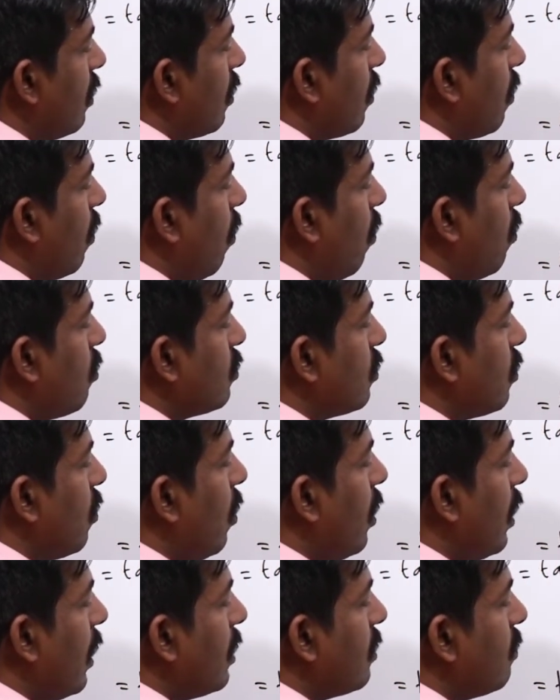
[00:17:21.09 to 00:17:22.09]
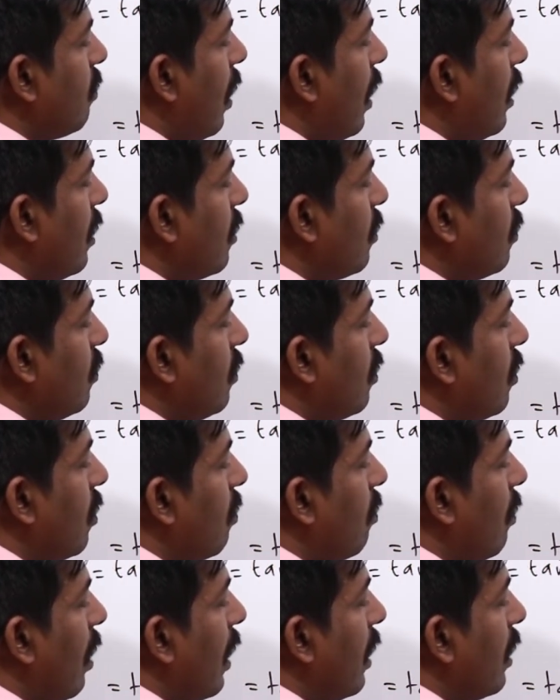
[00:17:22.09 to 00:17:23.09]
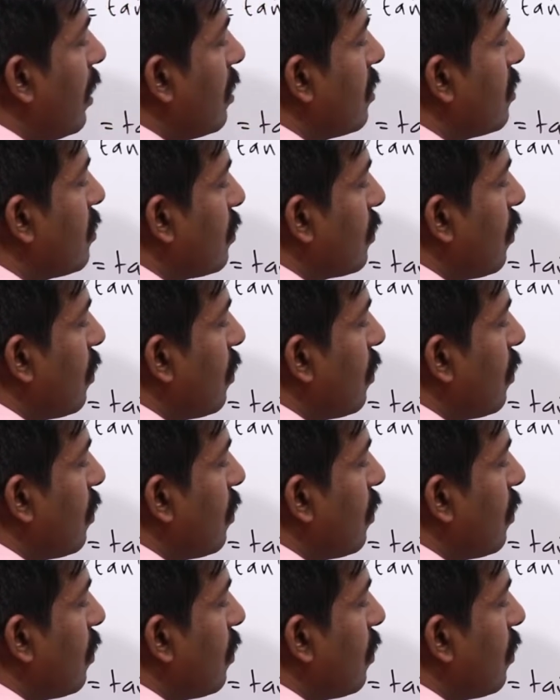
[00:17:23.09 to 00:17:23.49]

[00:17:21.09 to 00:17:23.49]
cos square x by 2 minus